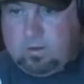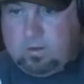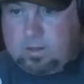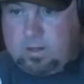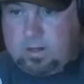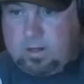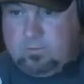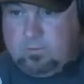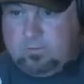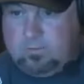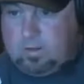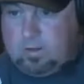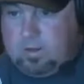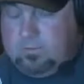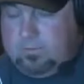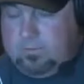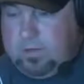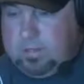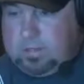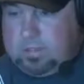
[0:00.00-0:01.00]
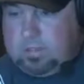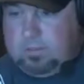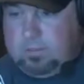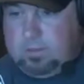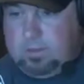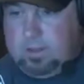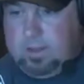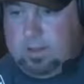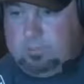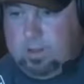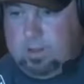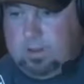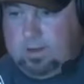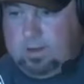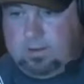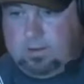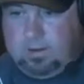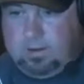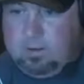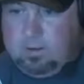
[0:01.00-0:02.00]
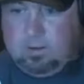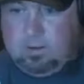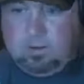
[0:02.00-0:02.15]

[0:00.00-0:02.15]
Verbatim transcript: and try to try to finish somebody like Pennington. I